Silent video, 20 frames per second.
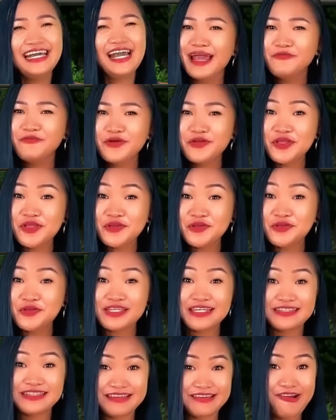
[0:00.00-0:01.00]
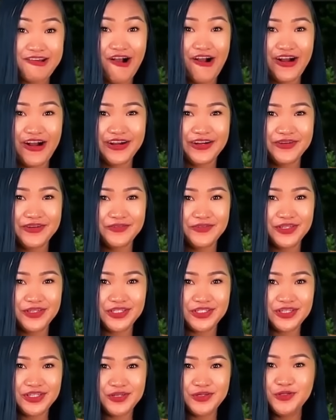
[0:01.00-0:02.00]
And when you use the CR,
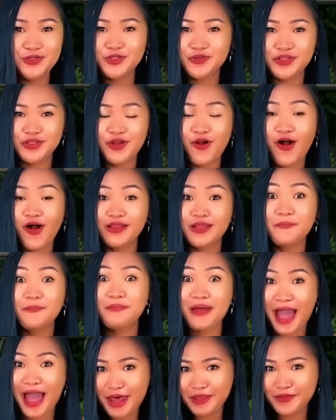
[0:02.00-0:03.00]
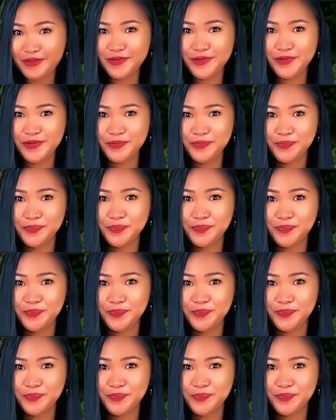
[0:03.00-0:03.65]
which they usually call a bathroom,